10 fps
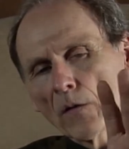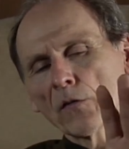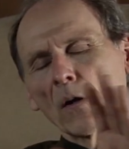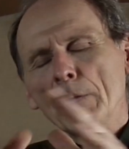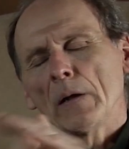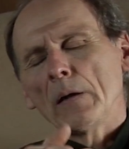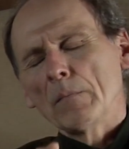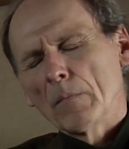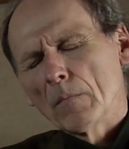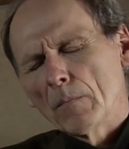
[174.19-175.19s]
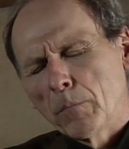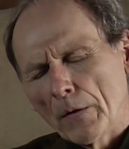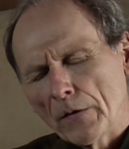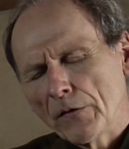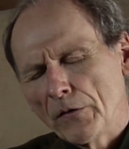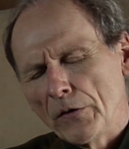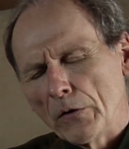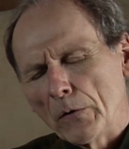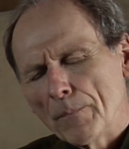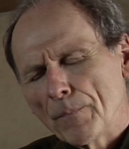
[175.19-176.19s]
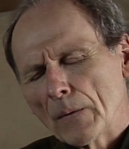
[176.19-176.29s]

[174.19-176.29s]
So let me put this to you.